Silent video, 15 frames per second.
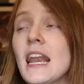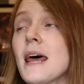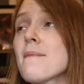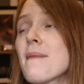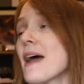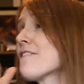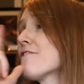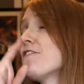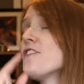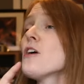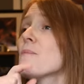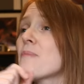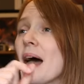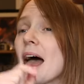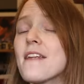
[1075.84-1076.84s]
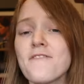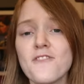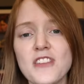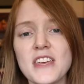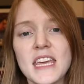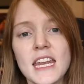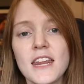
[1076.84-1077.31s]
And I might feel bad for
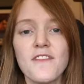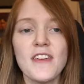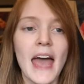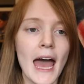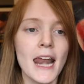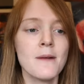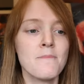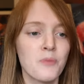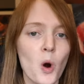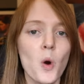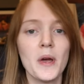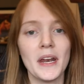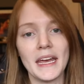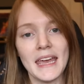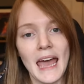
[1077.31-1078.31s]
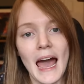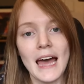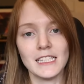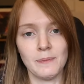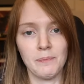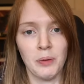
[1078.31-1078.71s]
the kid if he hadn't broken a cat's